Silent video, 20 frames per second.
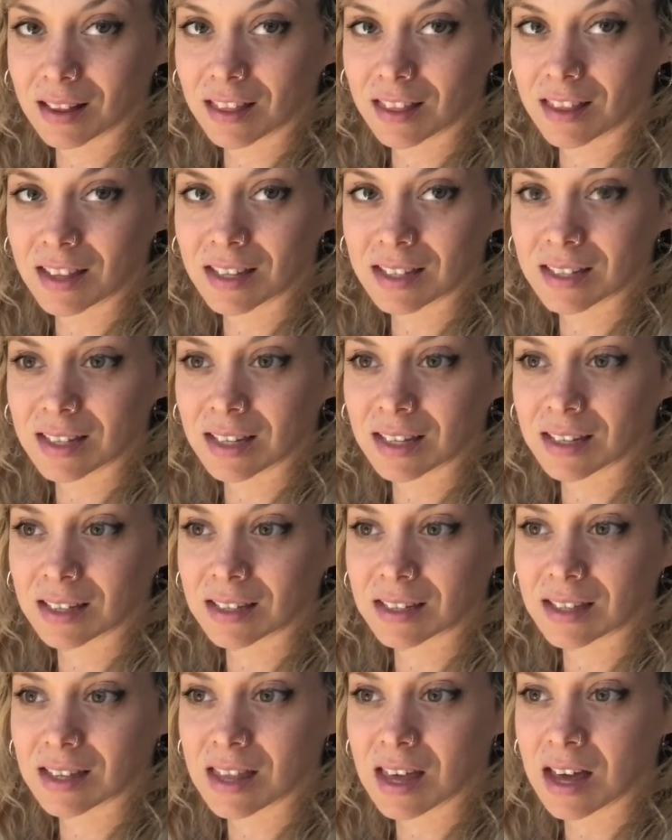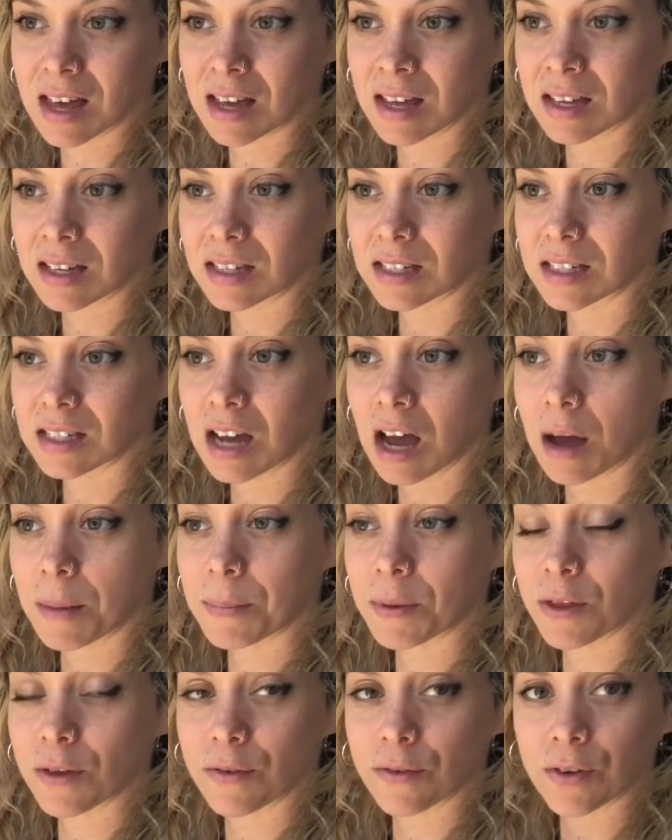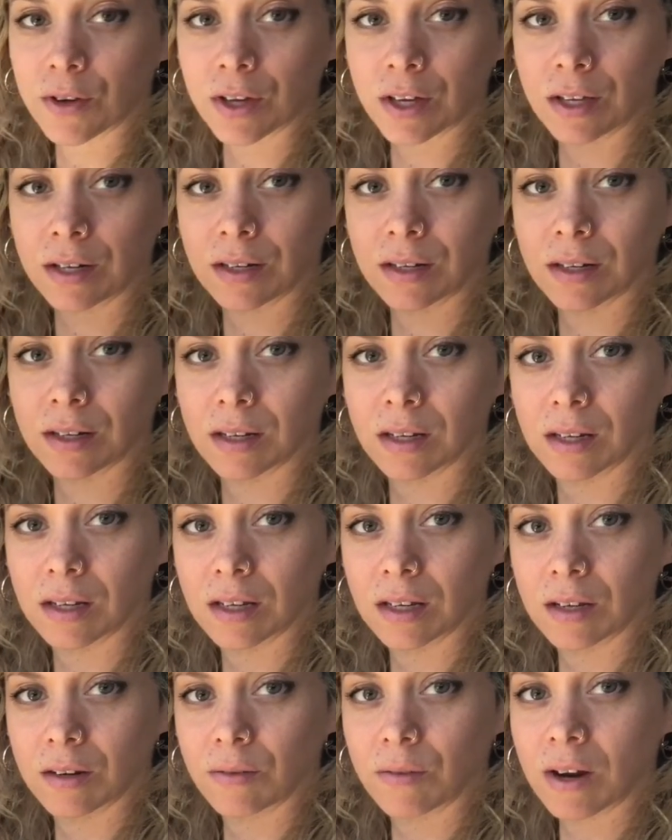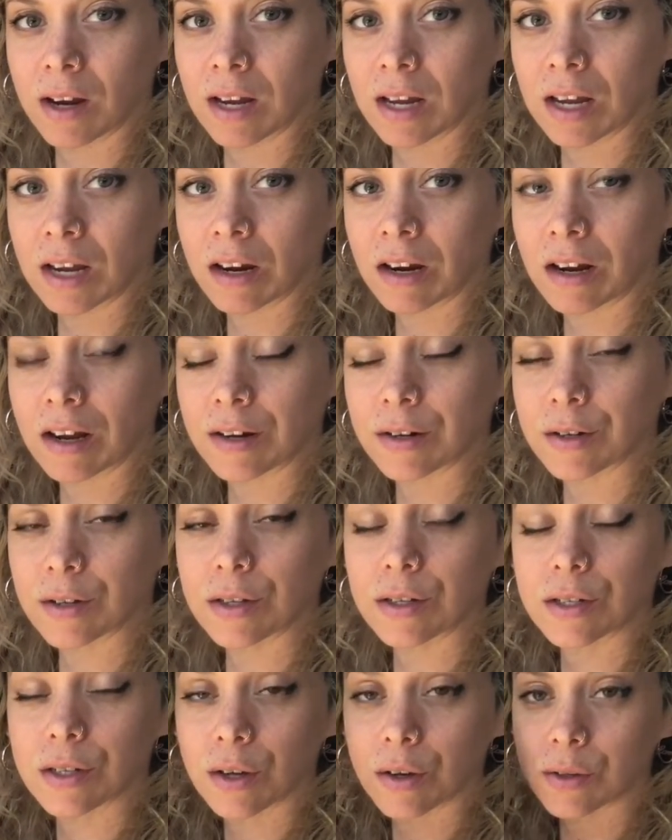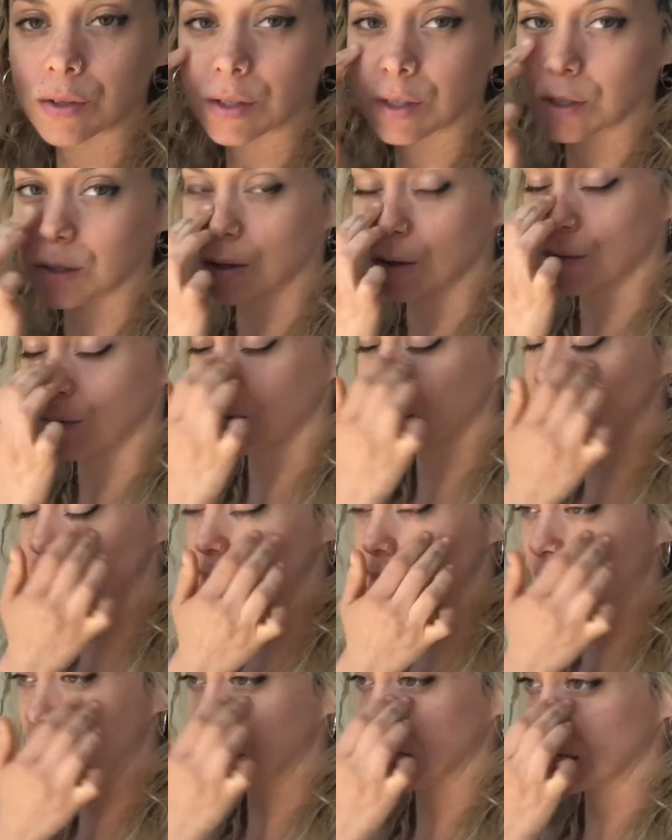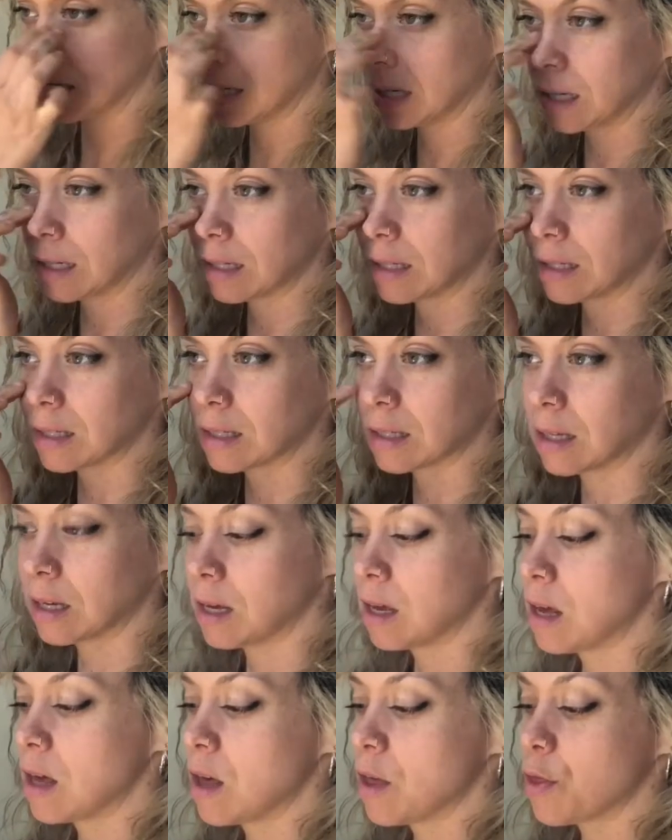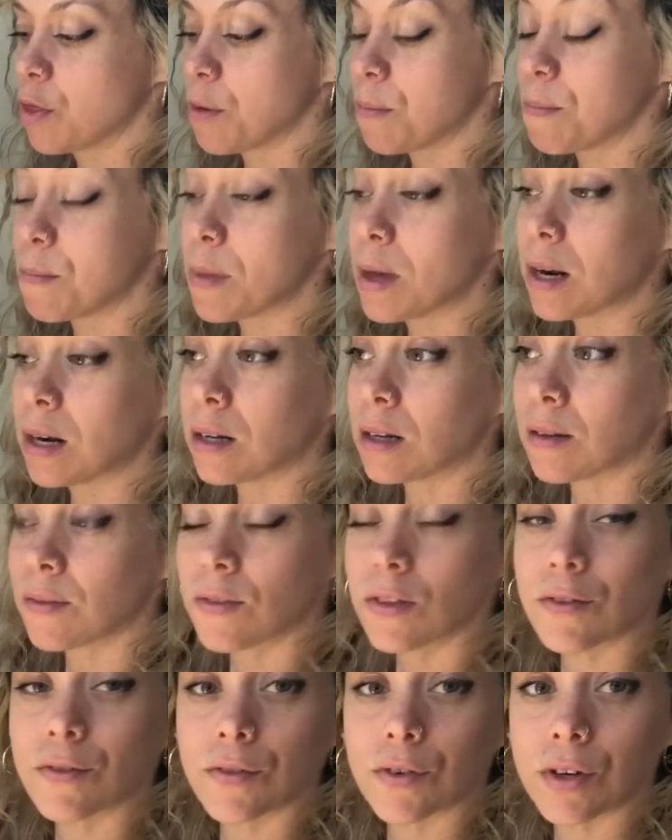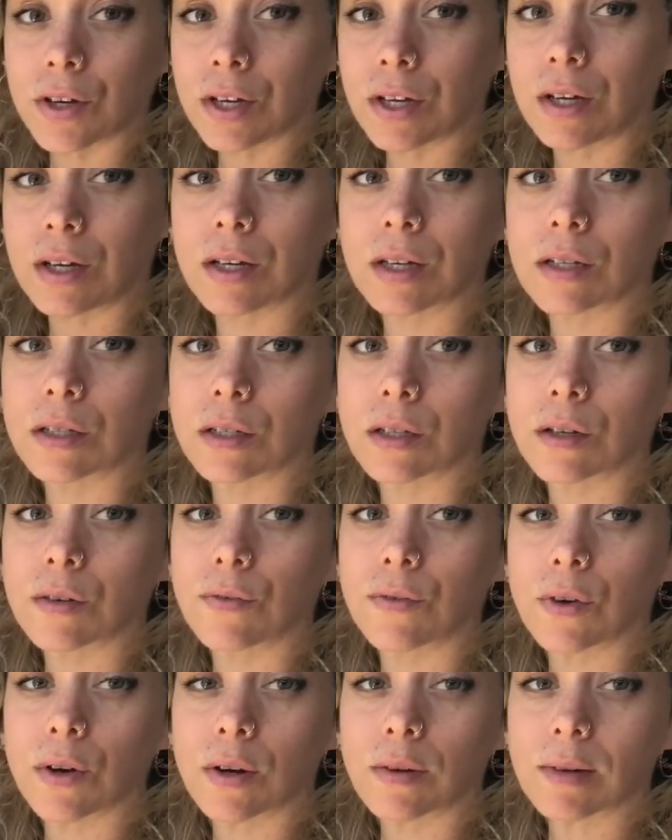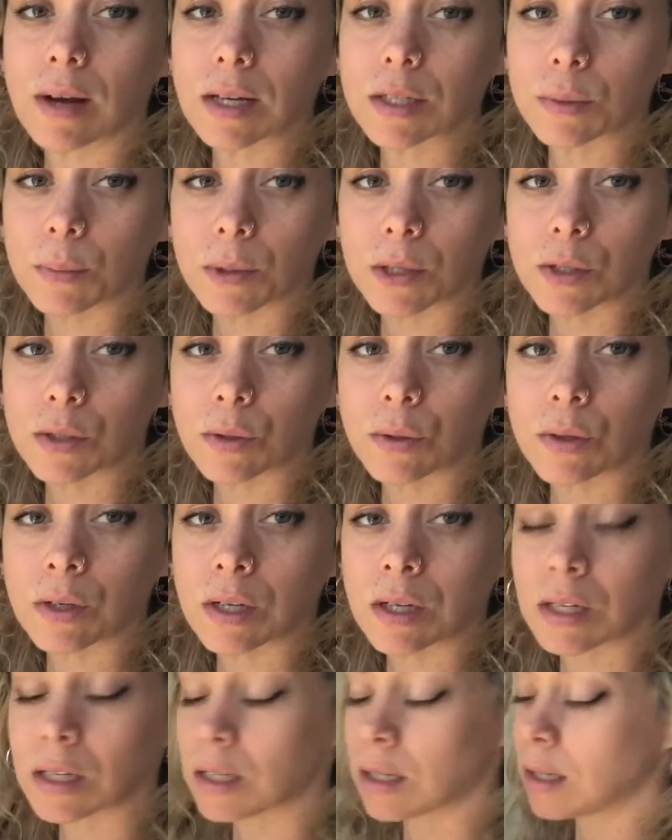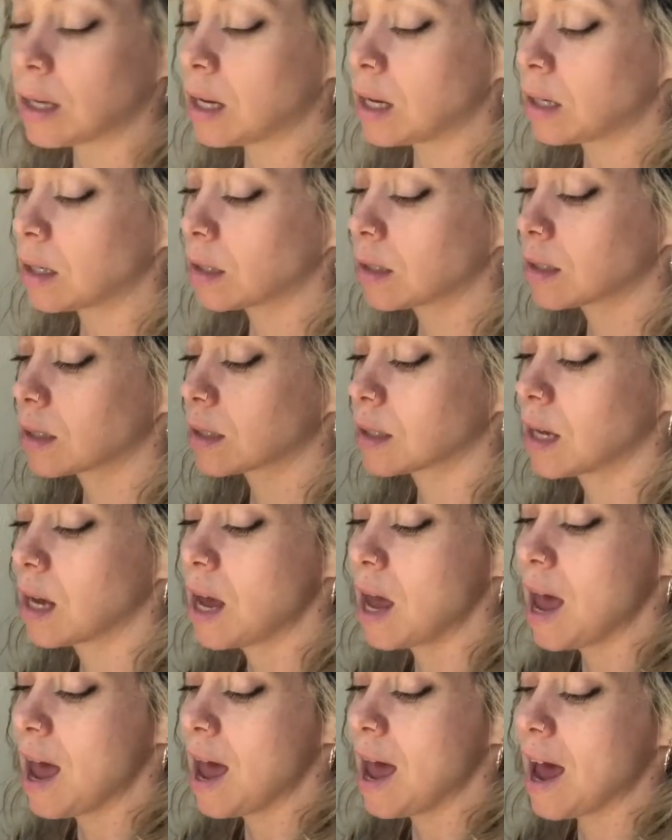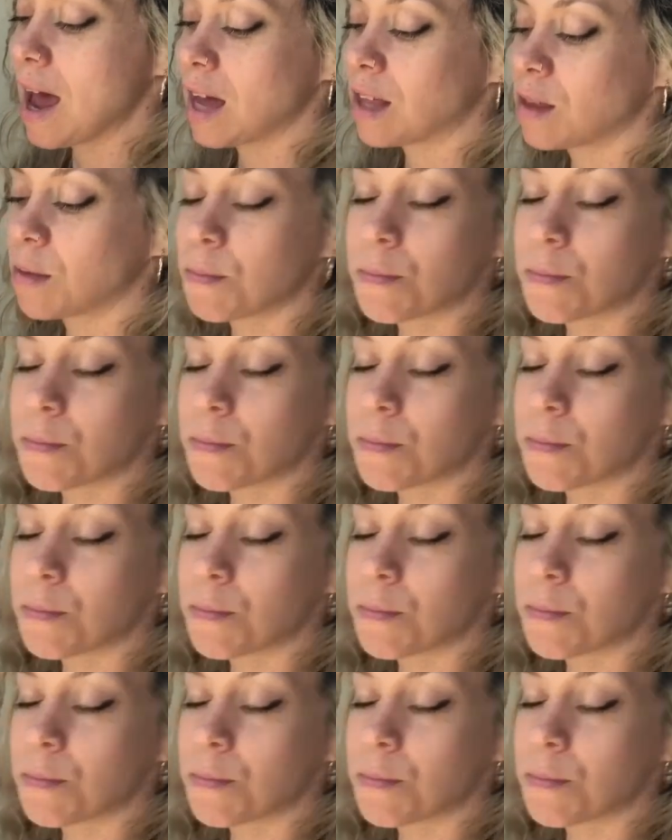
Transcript: this is the top of the foot. Right here under the toes is good for the sinuses. The middle of the foot is good for respiratory and lungs. And the